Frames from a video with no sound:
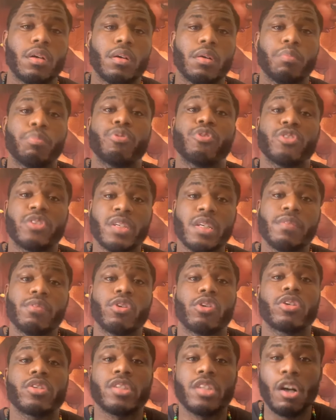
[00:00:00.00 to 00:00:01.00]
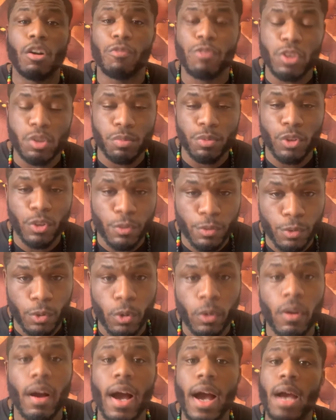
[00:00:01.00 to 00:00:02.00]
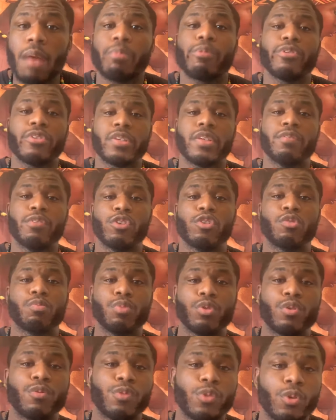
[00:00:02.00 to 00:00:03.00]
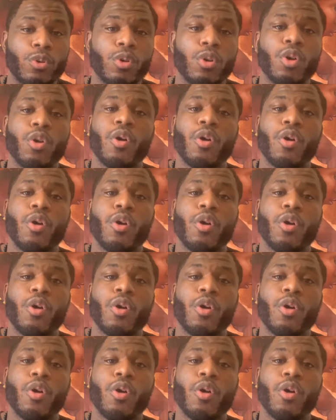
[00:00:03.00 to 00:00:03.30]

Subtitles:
Perceive yourself as beautiful. I perceive you as beautiful.